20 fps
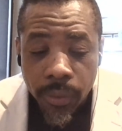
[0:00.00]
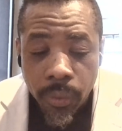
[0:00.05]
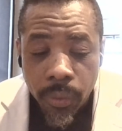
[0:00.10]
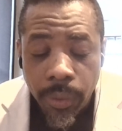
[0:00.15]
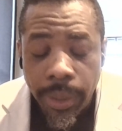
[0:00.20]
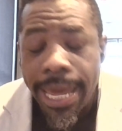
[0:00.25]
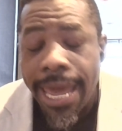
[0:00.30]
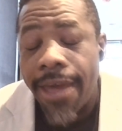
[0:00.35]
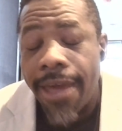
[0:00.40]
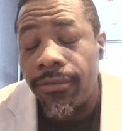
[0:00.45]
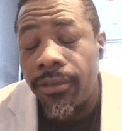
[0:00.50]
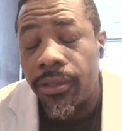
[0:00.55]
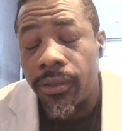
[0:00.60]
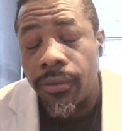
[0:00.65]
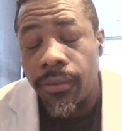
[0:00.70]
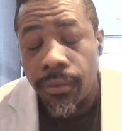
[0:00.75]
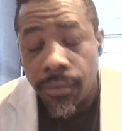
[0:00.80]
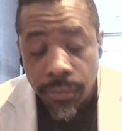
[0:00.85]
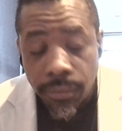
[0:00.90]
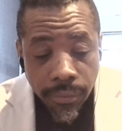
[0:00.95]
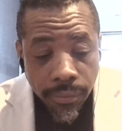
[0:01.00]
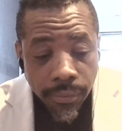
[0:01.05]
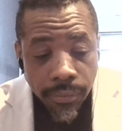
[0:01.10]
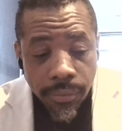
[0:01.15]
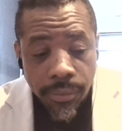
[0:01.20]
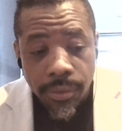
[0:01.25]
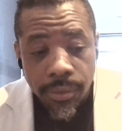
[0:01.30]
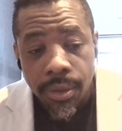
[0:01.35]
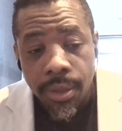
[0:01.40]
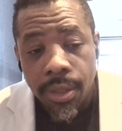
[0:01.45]
we have to
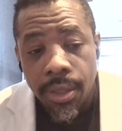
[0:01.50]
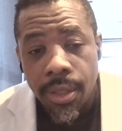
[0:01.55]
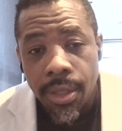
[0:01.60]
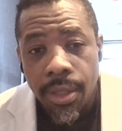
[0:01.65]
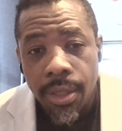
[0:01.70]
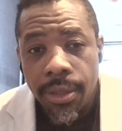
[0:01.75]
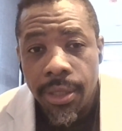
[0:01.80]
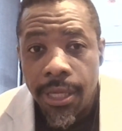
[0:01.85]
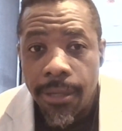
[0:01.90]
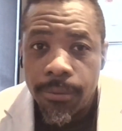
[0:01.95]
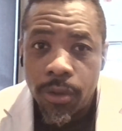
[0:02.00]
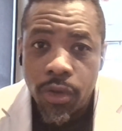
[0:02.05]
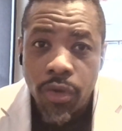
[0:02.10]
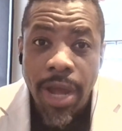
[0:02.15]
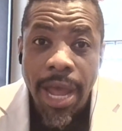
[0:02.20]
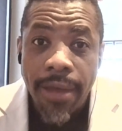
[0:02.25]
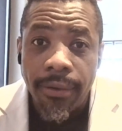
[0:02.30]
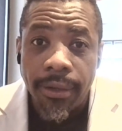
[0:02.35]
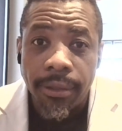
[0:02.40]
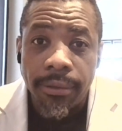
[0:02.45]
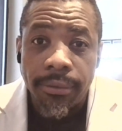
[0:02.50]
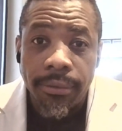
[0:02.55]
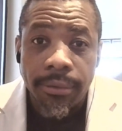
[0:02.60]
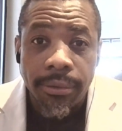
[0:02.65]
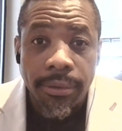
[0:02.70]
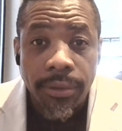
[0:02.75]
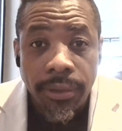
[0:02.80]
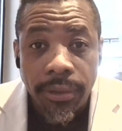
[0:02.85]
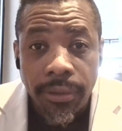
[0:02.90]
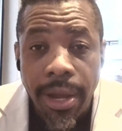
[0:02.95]
keep trying,
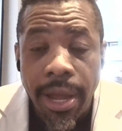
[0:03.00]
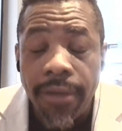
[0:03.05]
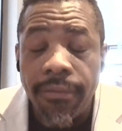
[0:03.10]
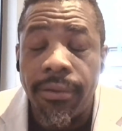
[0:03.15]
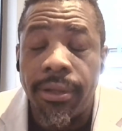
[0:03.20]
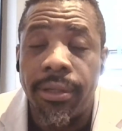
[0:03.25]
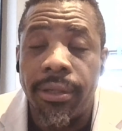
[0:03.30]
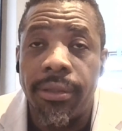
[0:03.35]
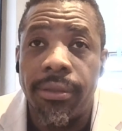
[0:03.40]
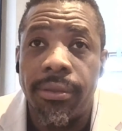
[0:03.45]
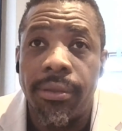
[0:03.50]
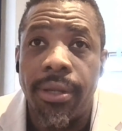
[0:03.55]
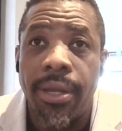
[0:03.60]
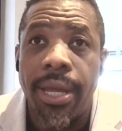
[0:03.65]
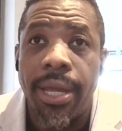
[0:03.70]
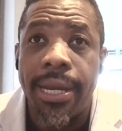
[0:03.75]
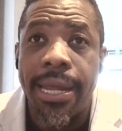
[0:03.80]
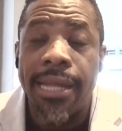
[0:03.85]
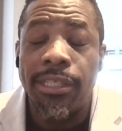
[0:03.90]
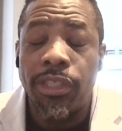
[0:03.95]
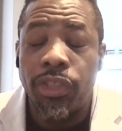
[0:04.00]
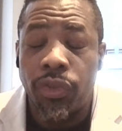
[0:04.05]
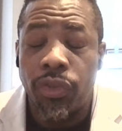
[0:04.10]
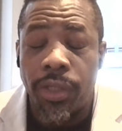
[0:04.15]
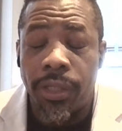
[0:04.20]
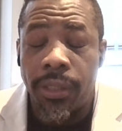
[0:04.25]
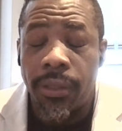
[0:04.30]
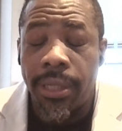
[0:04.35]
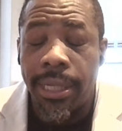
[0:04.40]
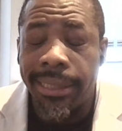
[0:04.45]
striving, and
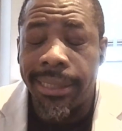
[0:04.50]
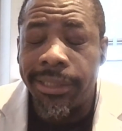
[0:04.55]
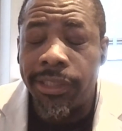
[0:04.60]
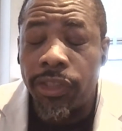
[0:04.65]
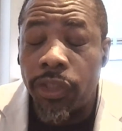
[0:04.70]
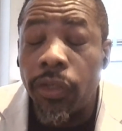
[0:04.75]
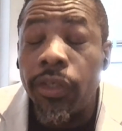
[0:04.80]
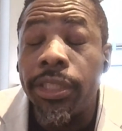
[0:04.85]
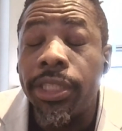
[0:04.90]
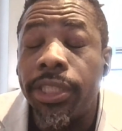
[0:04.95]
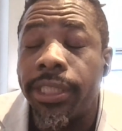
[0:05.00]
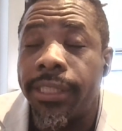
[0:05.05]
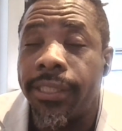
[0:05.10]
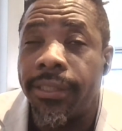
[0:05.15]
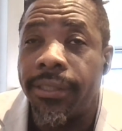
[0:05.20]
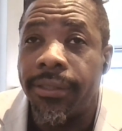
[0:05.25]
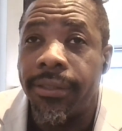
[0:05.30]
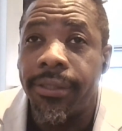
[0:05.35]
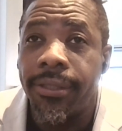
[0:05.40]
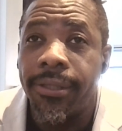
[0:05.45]
answering and searching.